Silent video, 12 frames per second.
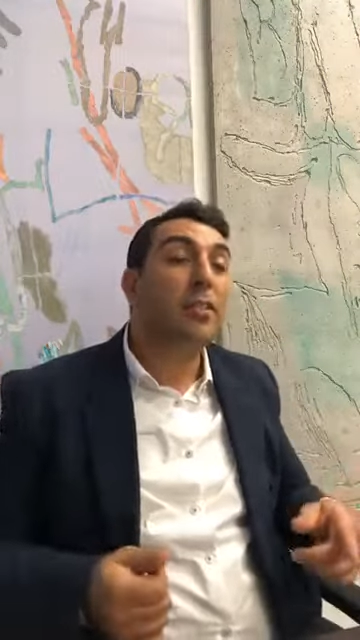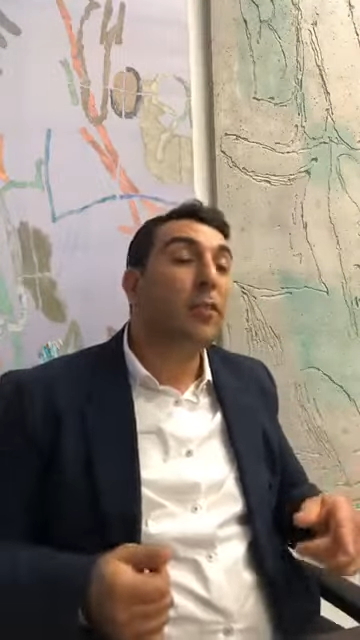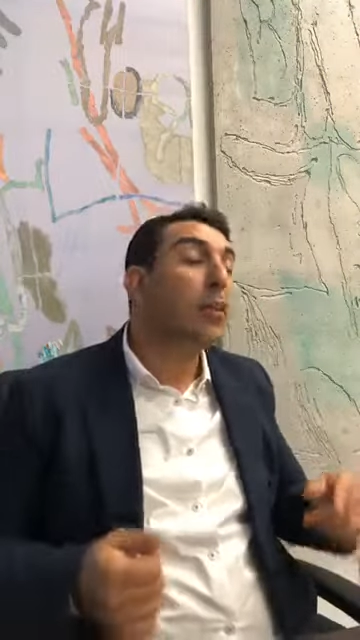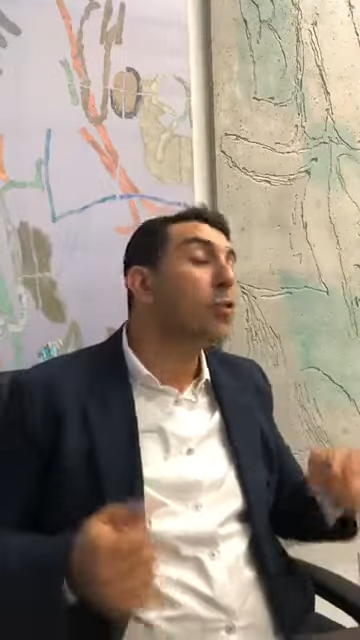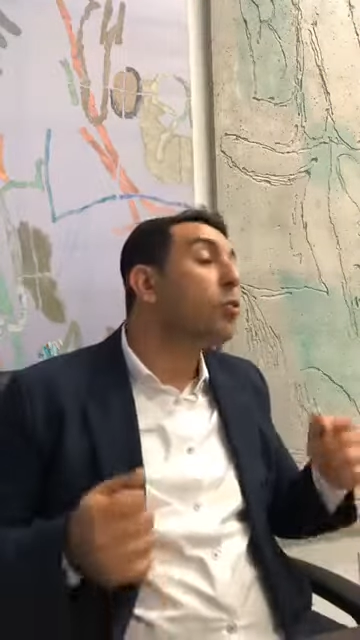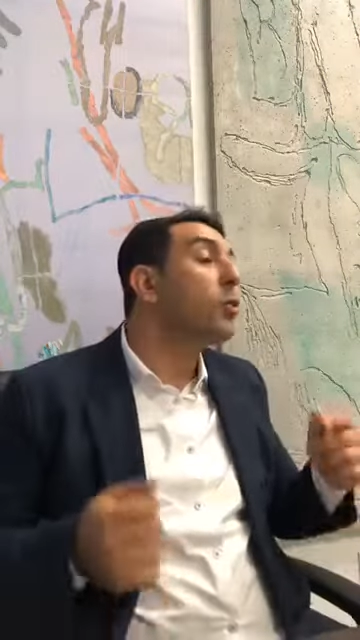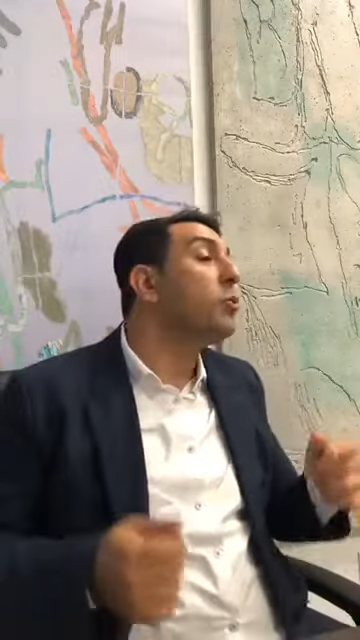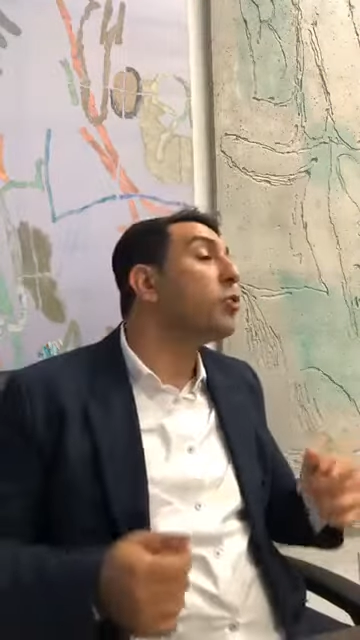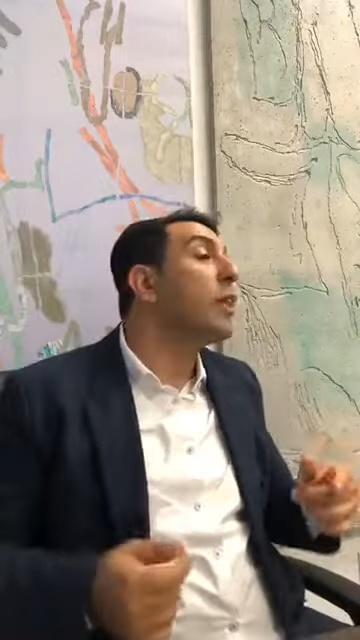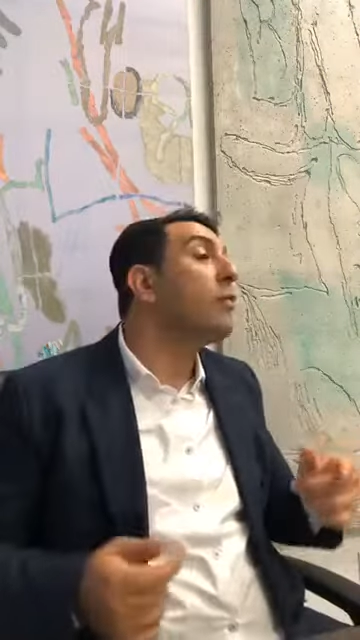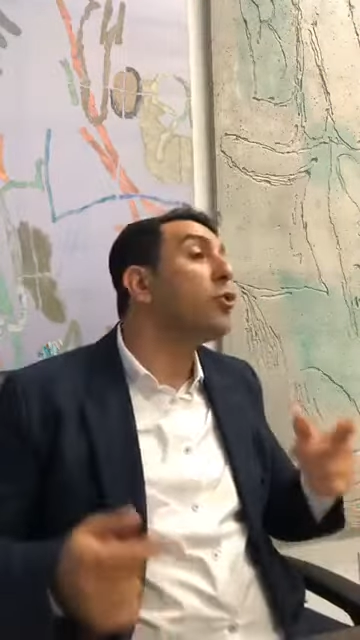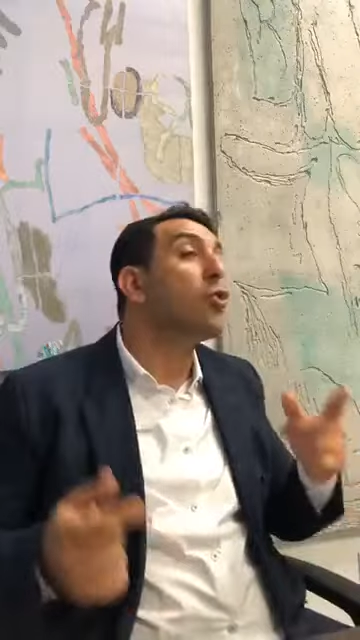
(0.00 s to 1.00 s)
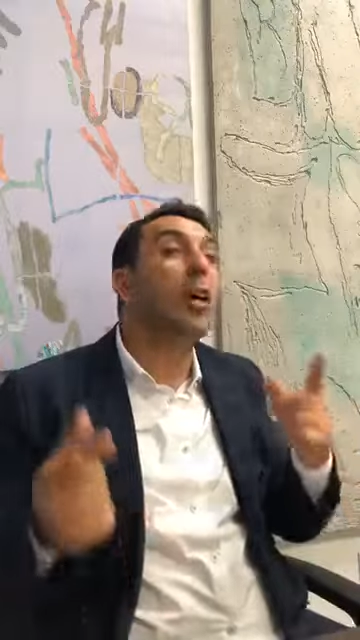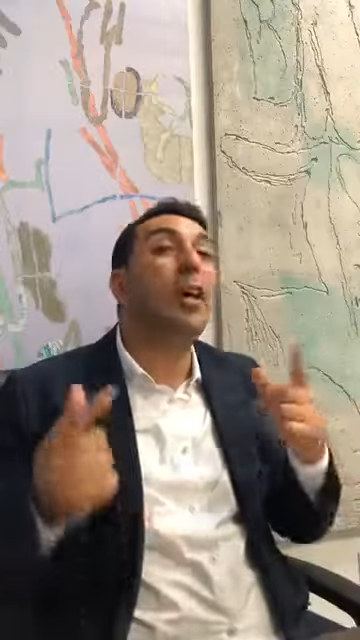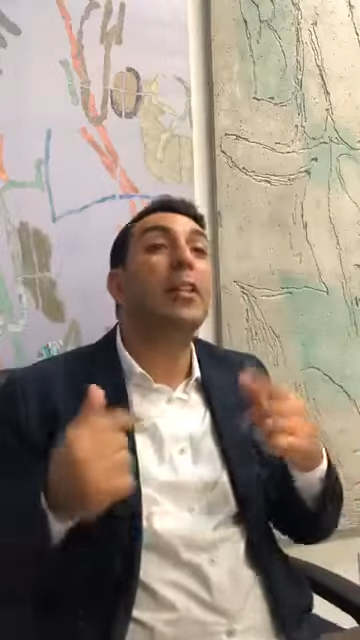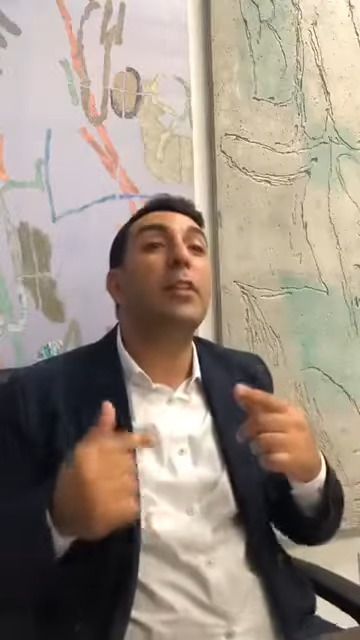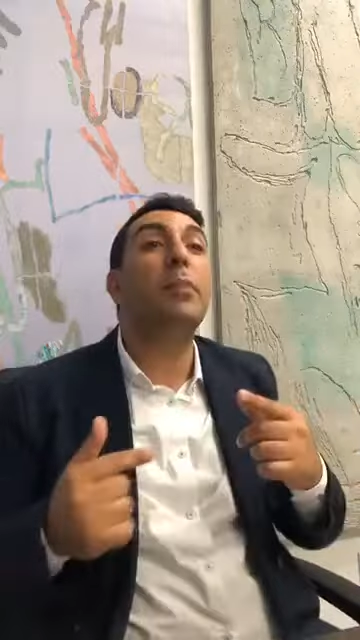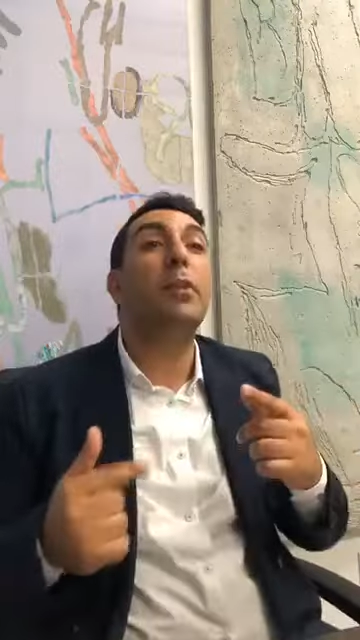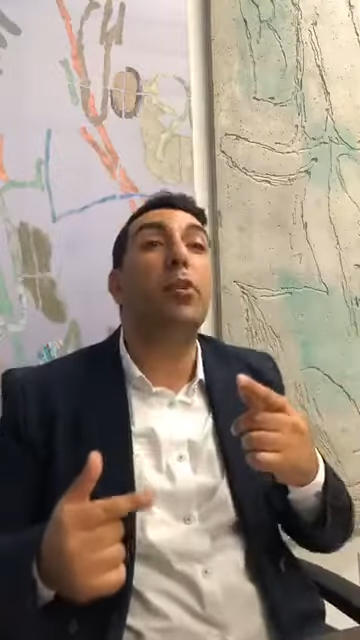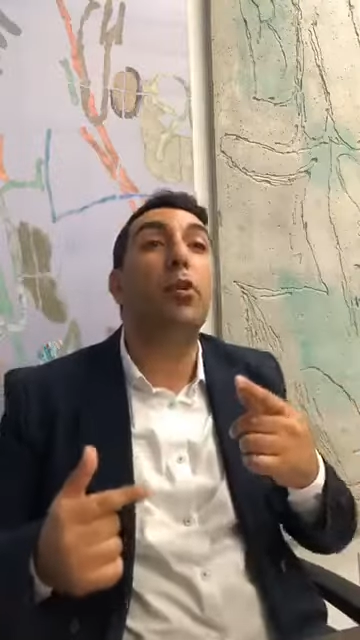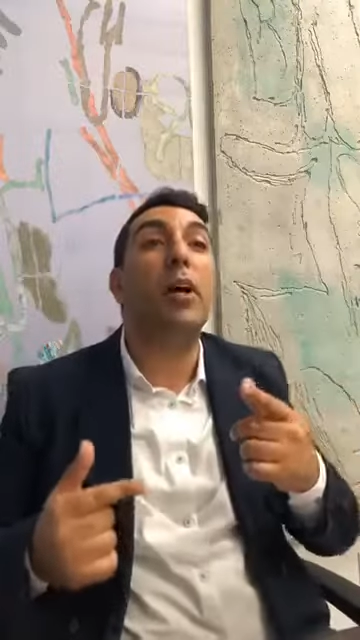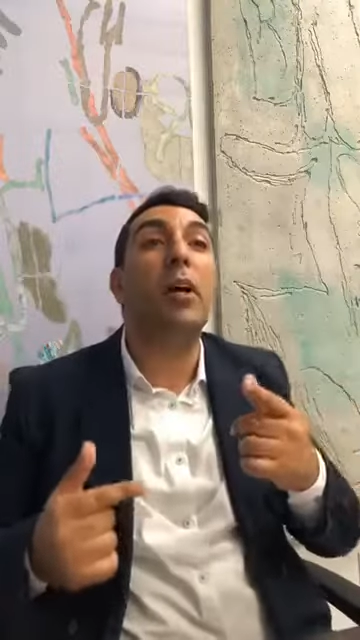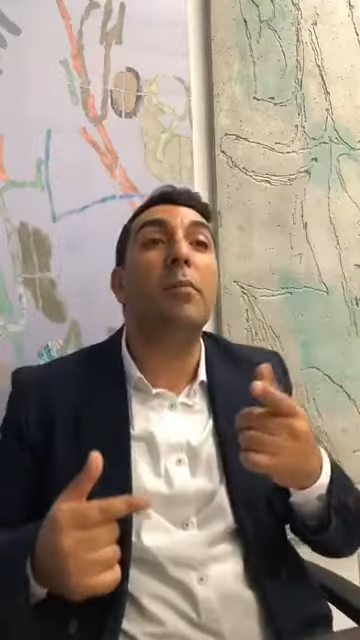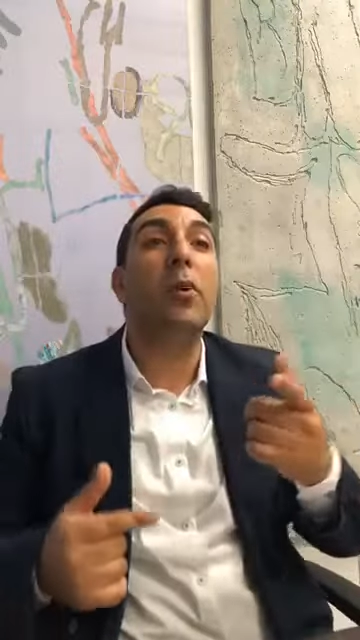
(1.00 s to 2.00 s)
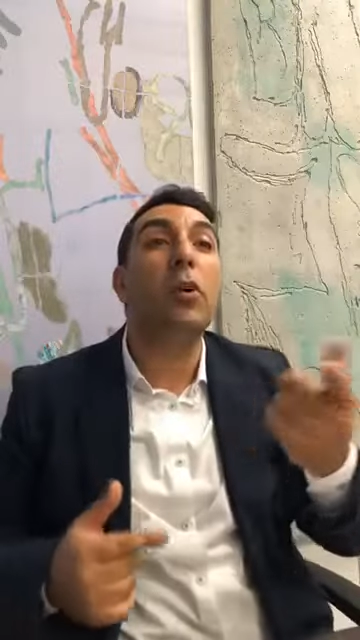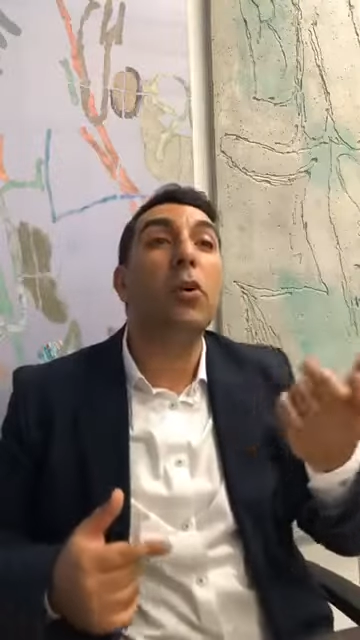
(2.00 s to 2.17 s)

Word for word: Vasuli Mishkan Veshachanti Betocham,